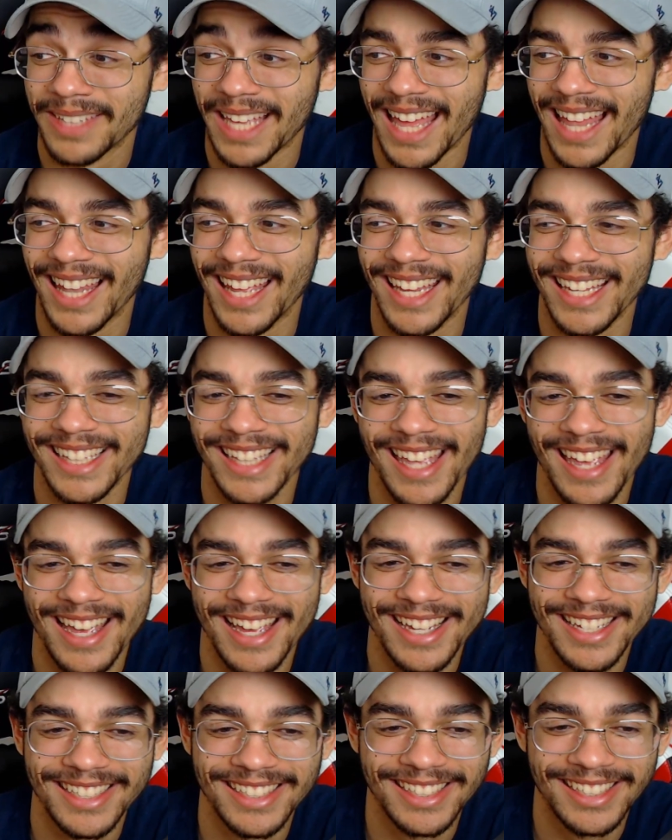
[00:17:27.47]
I like
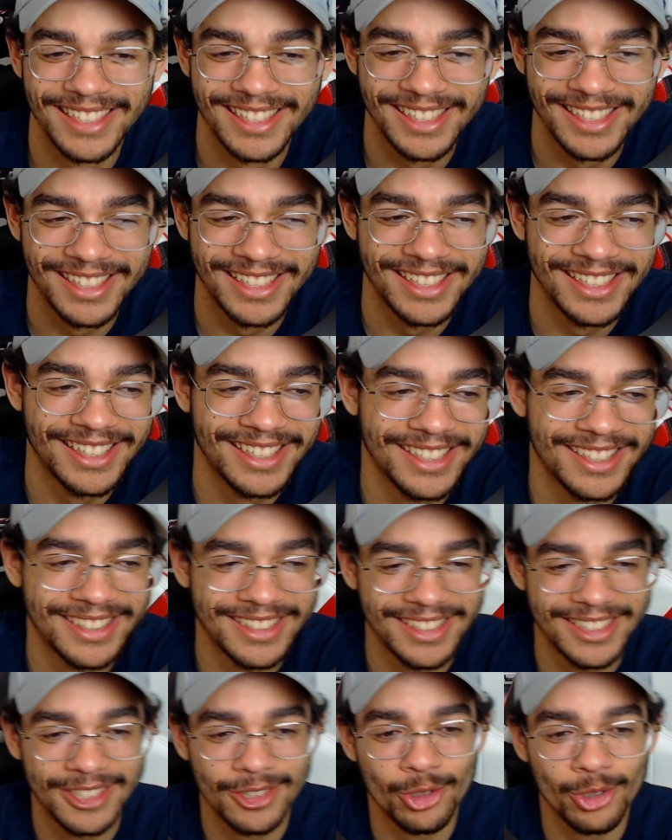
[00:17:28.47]
that.
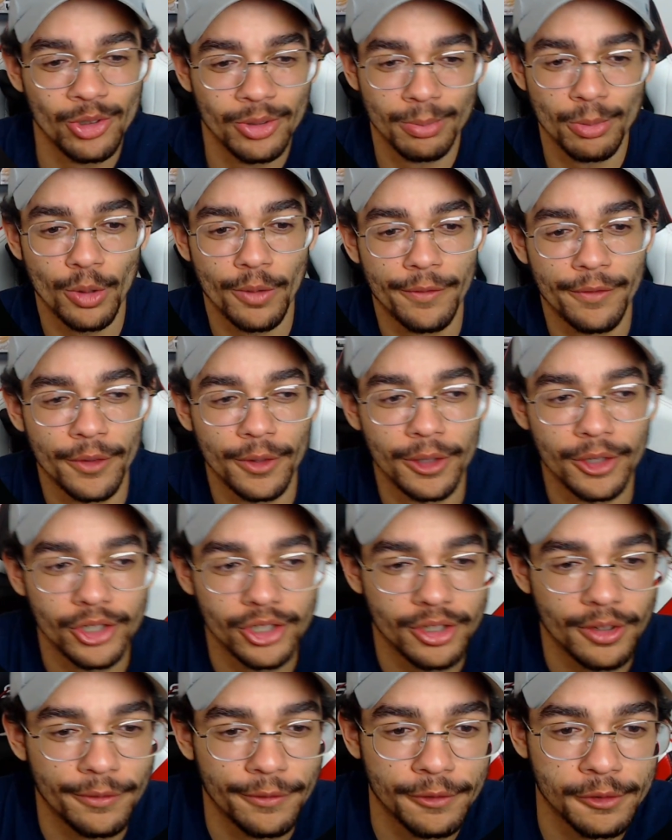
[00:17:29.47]
Who's more
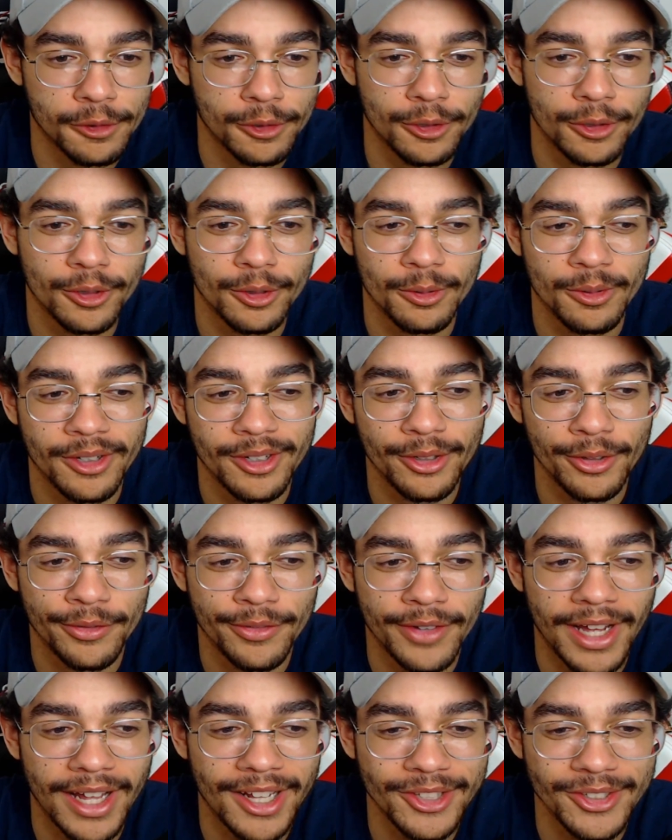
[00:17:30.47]
foolish, the fool or the one who
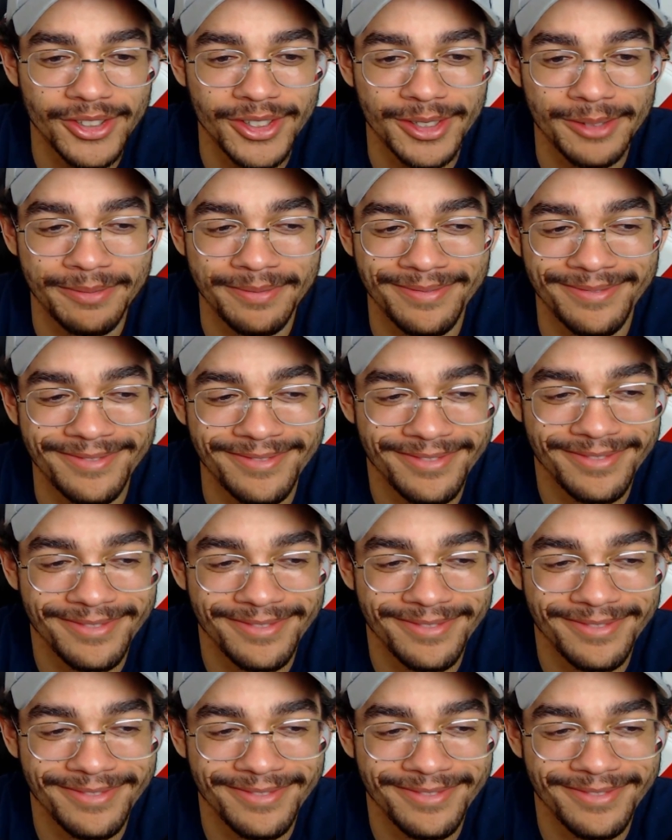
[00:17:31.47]
follows him?